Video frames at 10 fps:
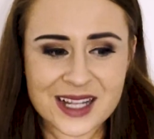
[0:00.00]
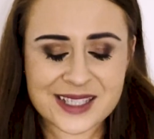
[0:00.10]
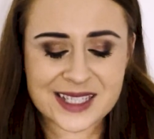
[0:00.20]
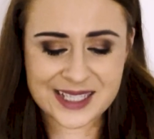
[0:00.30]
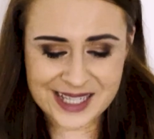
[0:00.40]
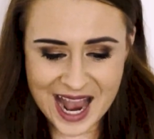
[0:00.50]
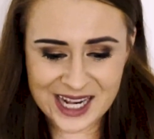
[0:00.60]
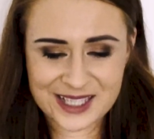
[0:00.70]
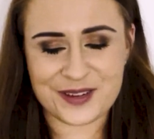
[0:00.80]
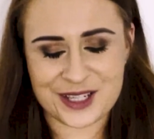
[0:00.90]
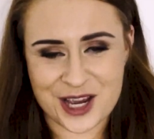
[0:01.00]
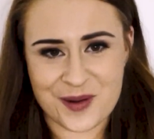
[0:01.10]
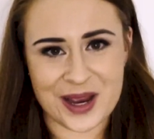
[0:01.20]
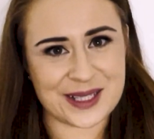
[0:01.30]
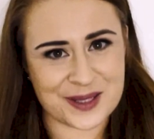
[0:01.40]
today's
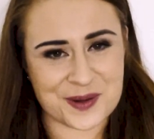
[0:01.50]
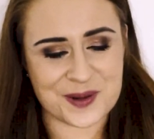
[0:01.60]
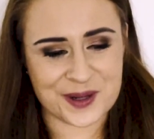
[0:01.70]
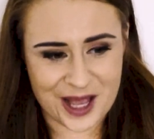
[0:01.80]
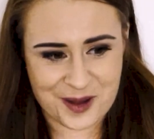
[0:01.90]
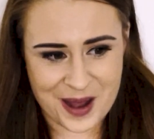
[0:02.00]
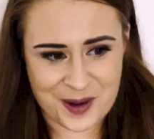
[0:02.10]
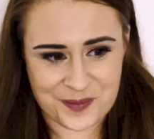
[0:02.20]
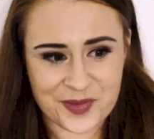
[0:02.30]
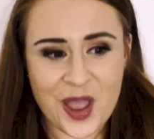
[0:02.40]
video is all about